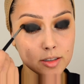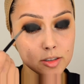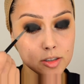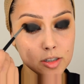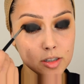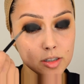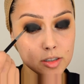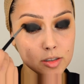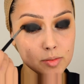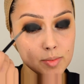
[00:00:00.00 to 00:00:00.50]

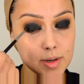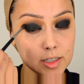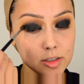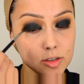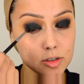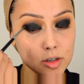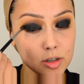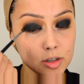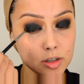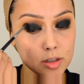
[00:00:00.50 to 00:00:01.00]
Just make
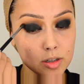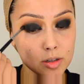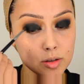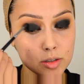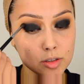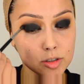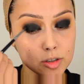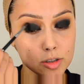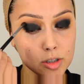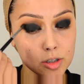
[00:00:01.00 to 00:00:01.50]

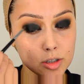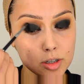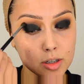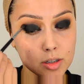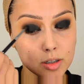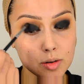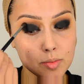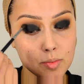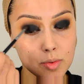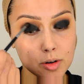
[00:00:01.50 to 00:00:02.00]

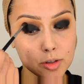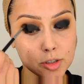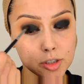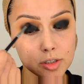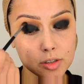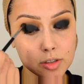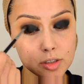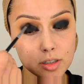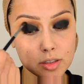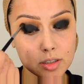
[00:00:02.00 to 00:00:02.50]
circular
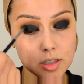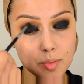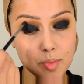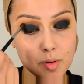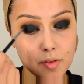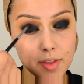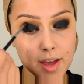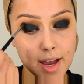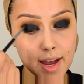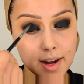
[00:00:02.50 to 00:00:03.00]
motions on top
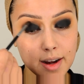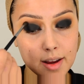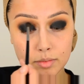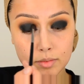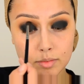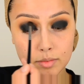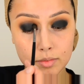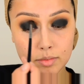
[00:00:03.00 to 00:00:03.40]
of that.